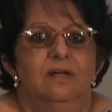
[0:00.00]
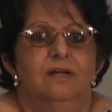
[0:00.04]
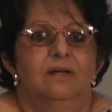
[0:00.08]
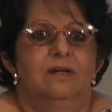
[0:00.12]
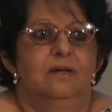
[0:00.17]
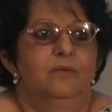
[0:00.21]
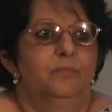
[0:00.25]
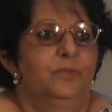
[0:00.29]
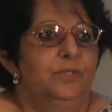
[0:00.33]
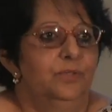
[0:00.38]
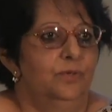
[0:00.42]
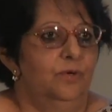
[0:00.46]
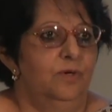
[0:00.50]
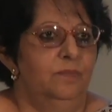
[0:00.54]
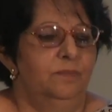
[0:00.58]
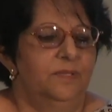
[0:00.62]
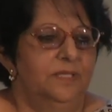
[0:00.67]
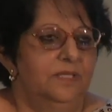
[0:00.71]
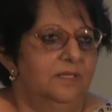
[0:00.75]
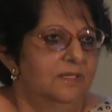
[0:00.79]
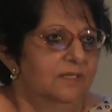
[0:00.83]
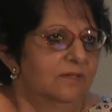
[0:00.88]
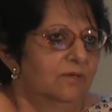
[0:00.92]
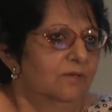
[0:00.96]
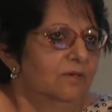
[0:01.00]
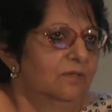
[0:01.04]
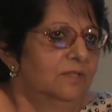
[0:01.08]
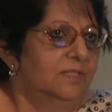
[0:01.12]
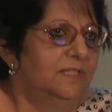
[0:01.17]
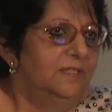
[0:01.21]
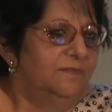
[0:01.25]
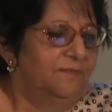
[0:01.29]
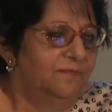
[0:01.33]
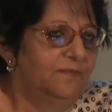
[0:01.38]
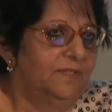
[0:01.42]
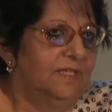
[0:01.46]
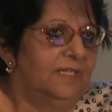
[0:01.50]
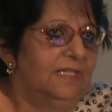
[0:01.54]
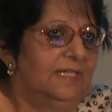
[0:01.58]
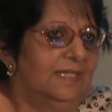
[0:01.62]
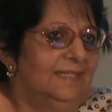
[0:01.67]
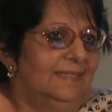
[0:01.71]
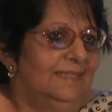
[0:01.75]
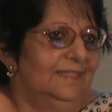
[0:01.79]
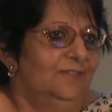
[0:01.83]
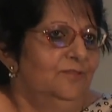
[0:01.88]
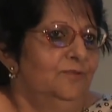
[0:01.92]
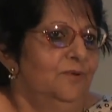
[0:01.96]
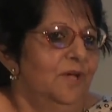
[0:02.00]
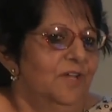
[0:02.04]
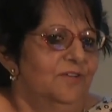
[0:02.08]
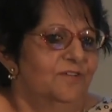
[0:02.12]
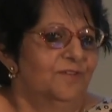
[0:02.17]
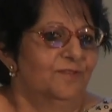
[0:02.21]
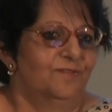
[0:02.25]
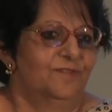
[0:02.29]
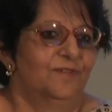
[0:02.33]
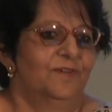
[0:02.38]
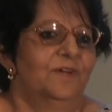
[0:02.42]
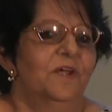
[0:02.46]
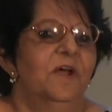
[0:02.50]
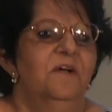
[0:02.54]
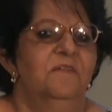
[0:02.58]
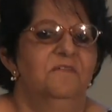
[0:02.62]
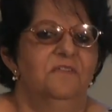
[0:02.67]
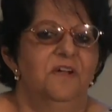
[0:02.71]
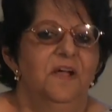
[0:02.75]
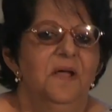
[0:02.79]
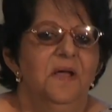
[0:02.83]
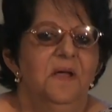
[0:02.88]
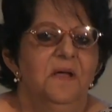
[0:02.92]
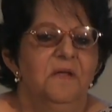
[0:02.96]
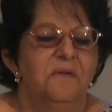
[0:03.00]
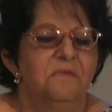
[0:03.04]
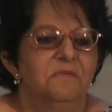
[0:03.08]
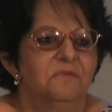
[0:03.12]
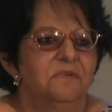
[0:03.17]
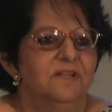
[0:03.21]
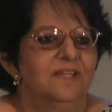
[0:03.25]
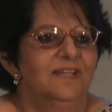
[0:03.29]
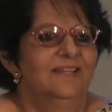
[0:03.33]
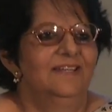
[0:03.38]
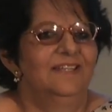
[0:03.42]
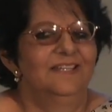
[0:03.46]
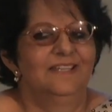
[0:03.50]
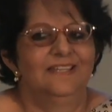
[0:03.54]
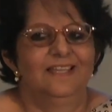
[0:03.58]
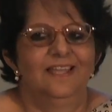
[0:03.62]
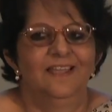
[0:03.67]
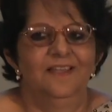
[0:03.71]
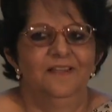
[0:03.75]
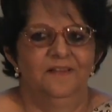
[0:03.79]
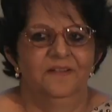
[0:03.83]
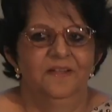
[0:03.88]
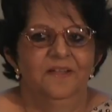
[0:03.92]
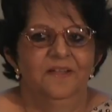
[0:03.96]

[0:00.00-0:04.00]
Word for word: uh, we'd all be here all evening, and then so I should sort of really